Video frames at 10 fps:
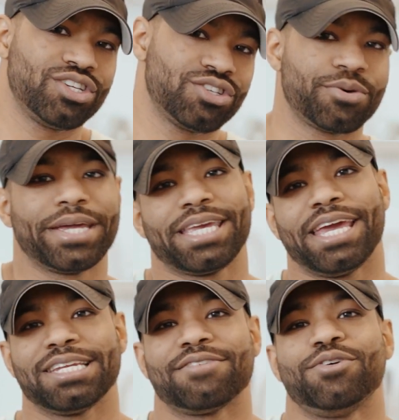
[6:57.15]
so I
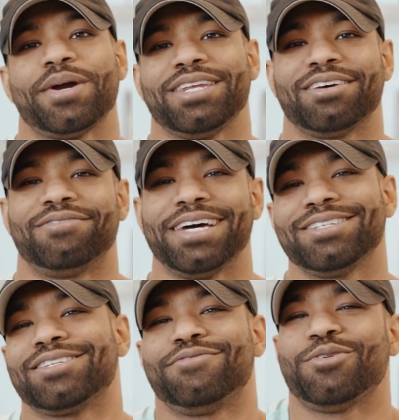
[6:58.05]
can't give you any
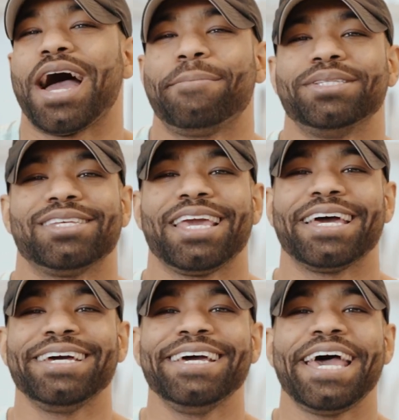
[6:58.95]
advice if you happen to
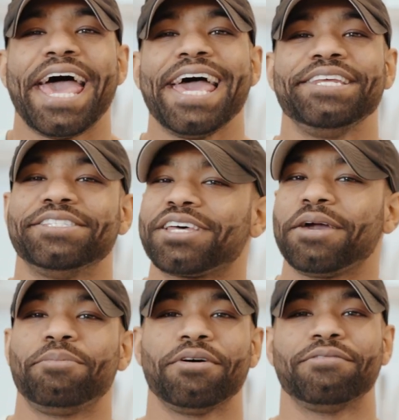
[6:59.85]
get any
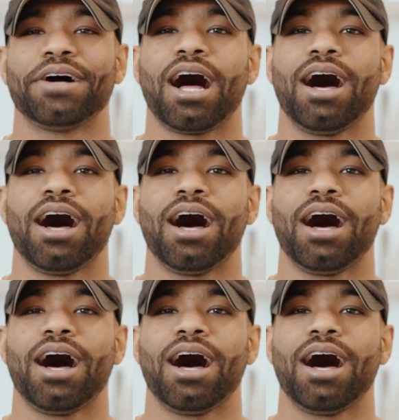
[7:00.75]
type of